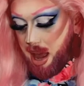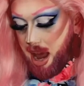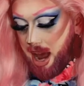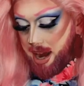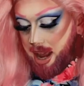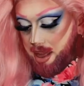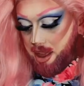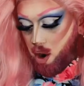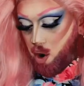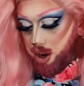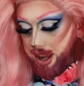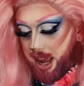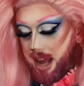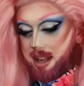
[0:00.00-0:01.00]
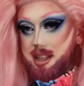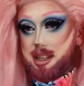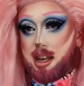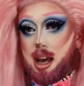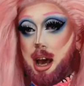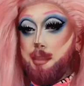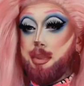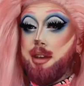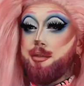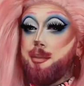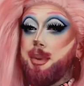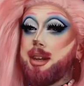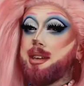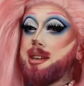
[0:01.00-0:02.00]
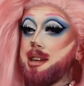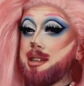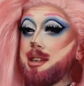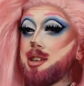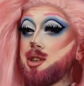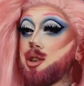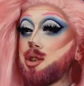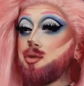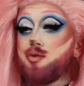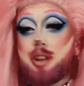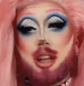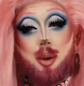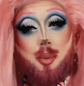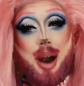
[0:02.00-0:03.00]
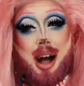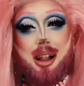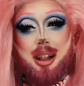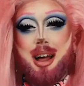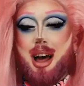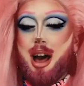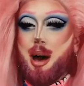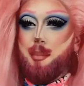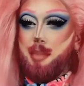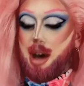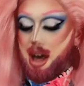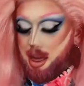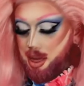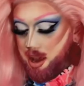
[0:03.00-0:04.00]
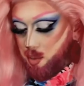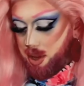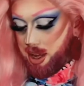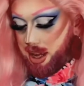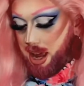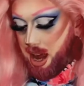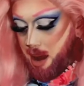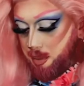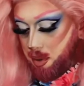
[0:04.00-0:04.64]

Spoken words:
And then the organza, I believe from a distance looks really well, but I think when you get up